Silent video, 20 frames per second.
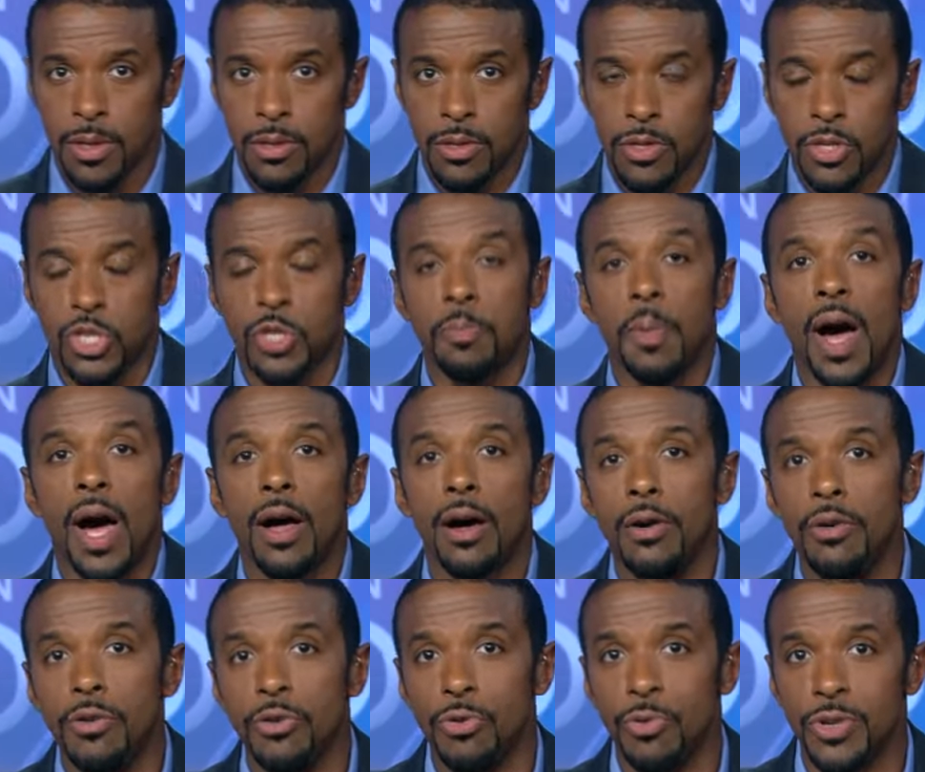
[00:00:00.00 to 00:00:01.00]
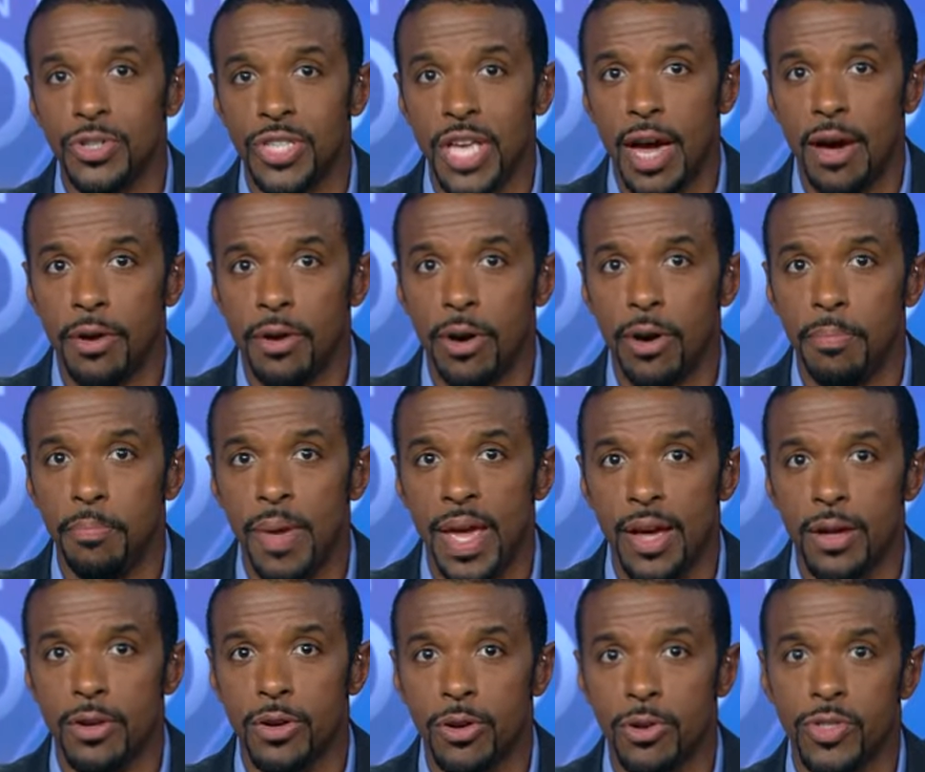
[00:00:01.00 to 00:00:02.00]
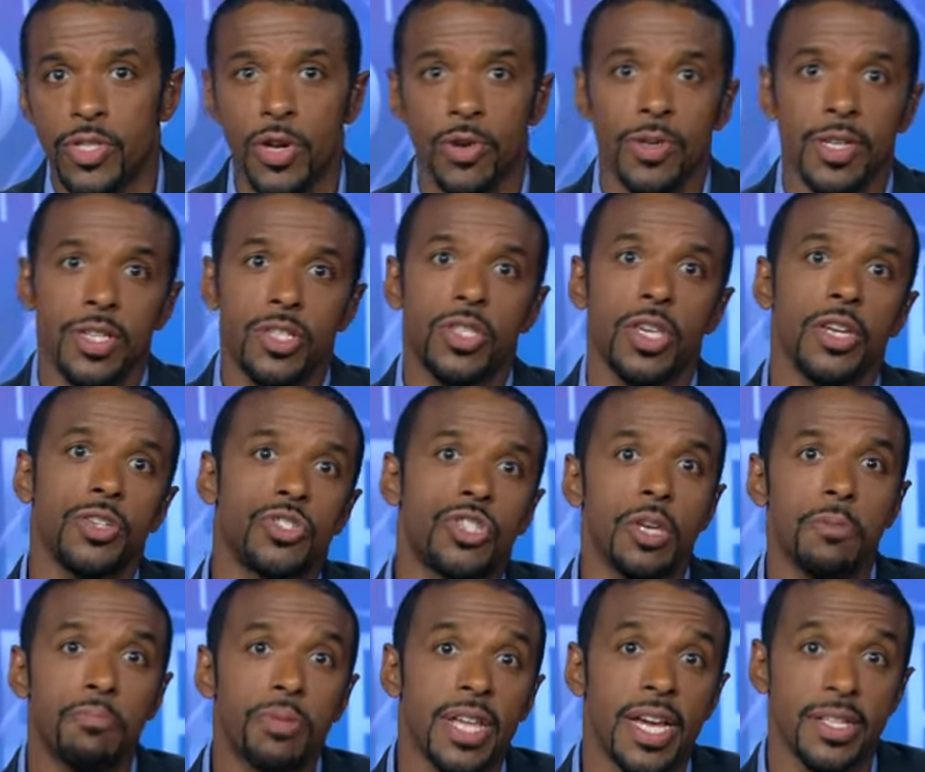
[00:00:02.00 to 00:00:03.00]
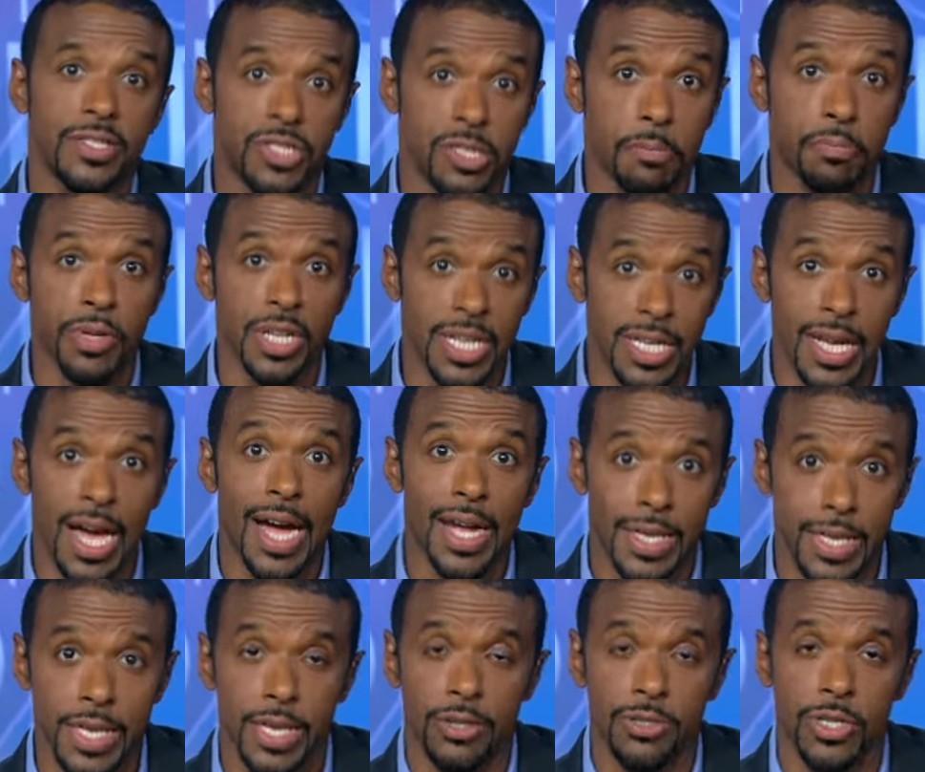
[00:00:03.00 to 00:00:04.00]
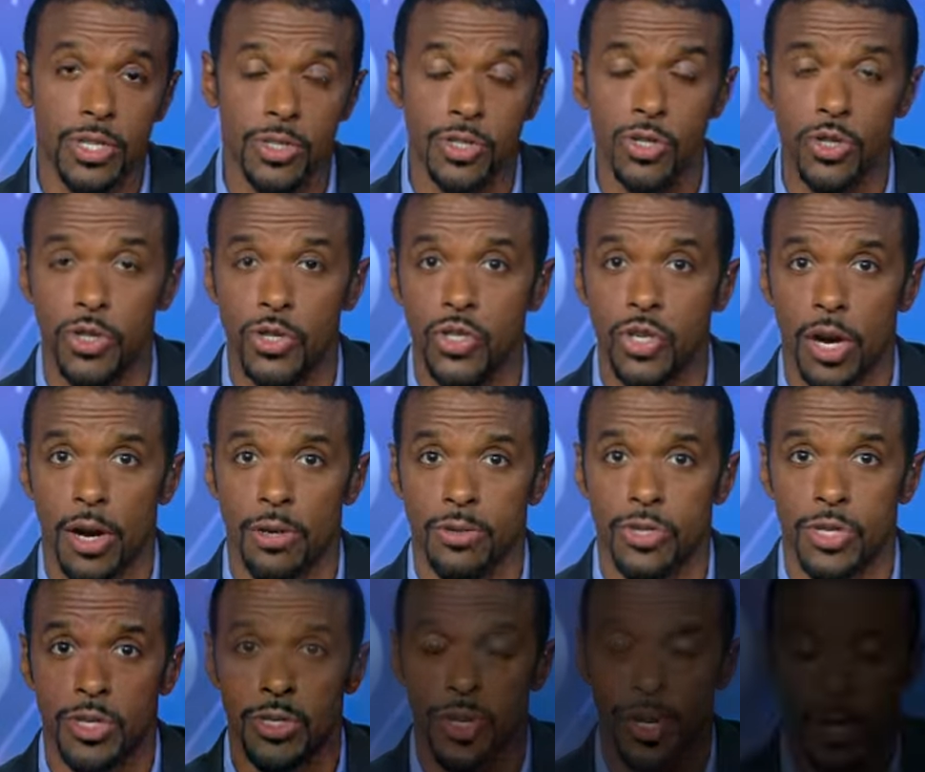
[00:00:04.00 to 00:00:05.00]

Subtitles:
The spa owner is out on bail. Her attorney says she plans to plead not guilty to the charges.